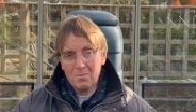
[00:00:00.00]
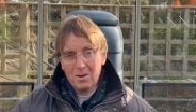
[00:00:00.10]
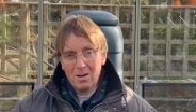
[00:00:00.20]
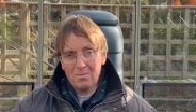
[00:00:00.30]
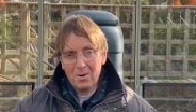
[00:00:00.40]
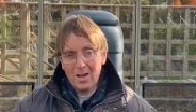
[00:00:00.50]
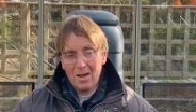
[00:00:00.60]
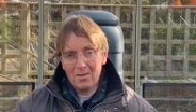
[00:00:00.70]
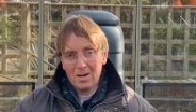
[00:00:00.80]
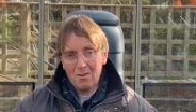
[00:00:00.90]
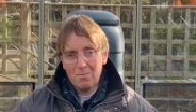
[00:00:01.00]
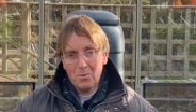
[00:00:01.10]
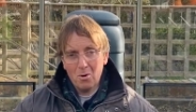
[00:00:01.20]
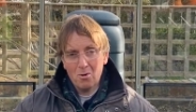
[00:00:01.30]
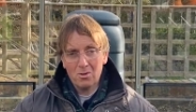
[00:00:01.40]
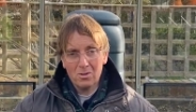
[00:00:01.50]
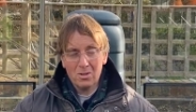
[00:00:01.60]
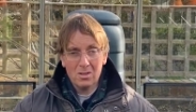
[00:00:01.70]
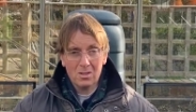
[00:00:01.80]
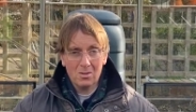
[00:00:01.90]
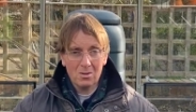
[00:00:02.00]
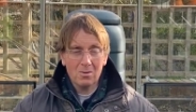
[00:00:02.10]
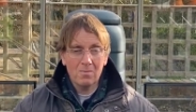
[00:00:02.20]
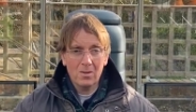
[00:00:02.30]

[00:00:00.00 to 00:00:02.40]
plant by having enough boron in the soil.